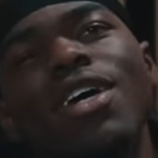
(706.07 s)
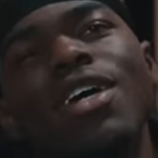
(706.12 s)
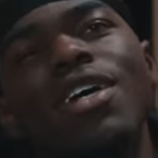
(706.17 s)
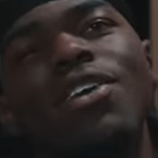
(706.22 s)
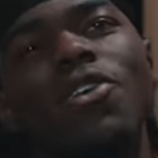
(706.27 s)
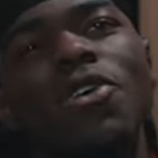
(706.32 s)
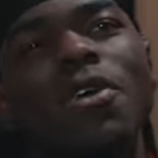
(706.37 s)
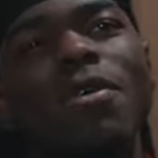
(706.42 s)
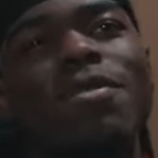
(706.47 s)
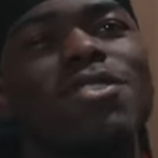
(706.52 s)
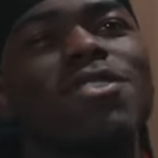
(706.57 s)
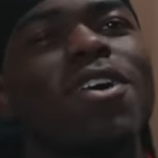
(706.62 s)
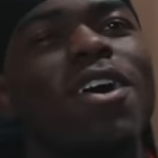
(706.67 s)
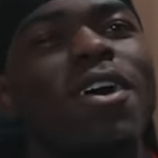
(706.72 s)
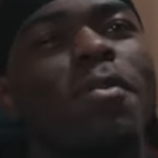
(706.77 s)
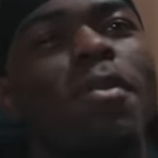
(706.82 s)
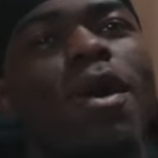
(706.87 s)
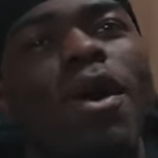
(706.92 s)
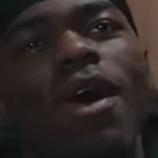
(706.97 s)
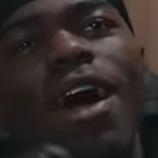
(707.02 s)
You know, he was
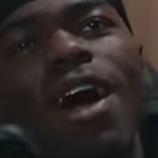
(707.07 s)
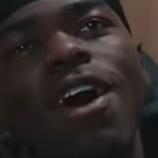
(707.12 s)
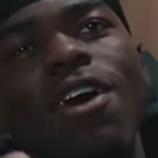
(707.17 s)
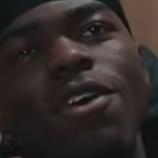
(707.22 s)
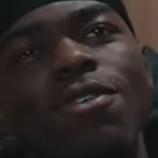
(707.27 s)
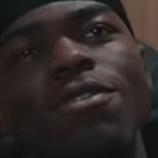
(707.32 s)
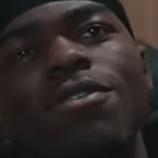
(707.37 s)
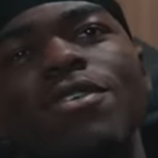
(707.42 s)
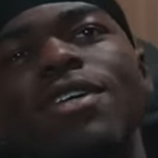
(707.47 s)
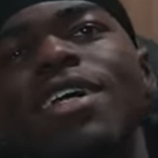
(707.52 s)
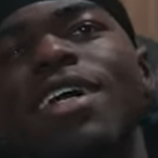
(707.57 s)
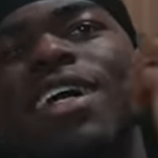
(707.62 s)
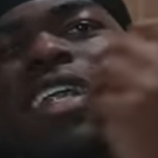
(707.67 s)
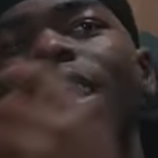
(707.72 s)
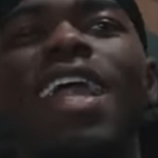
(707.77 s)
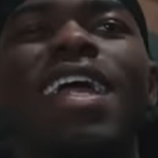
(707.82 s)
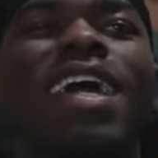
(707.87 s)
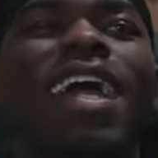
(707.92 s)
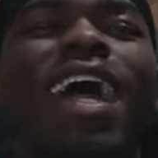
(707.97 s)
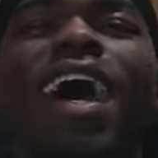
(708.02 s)
talking about how a
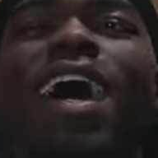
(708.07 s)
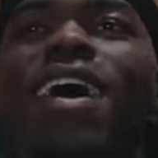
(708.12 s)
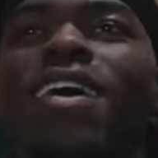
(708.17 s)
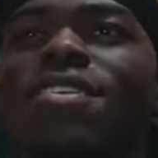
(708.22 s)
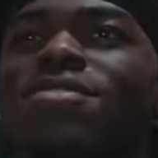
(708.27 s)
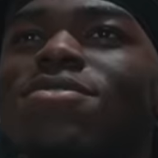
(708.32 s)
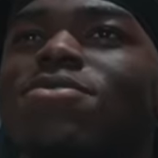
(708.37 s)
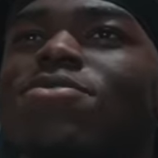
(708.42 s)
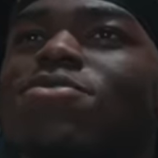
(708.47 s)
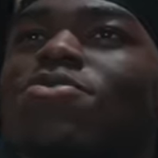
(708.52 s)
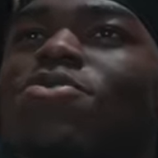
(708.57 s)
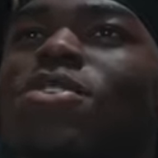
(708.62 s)
lot of guys